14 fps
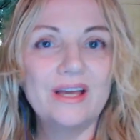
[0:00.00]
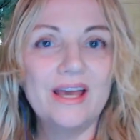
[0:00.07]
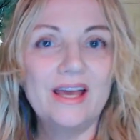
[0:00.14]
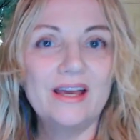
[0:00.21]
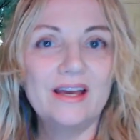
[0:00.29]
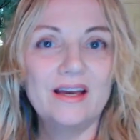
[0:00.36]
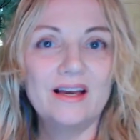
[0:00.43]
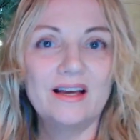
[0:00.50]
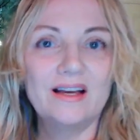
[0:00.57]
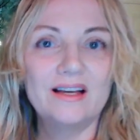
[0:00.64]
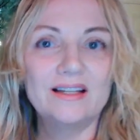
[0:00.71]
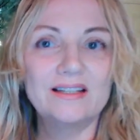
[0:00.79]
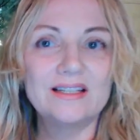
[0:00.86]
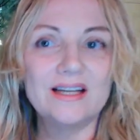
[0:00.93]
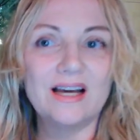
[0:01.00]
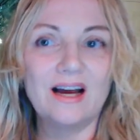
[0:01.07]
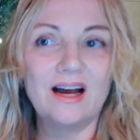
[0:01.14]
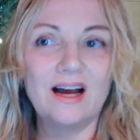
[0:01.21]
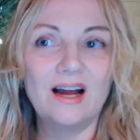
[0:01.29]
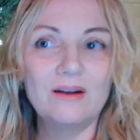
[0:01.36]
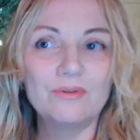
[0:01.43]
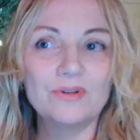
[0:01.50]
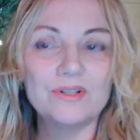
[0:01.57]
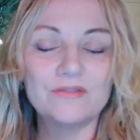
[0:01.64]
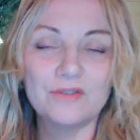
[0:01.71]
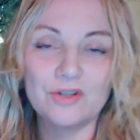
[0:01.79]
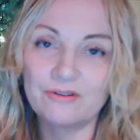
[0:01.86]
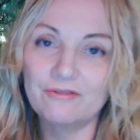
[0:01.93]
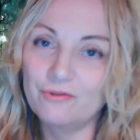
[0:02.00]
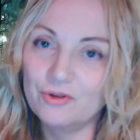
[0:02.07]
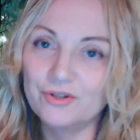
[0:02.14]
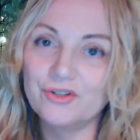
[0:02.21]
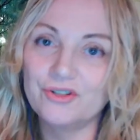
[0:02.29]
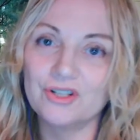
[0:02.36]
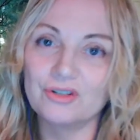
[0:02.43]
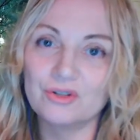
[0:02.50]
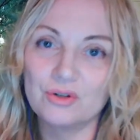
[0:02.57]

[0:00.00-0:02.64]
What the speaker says: And I was very fortunate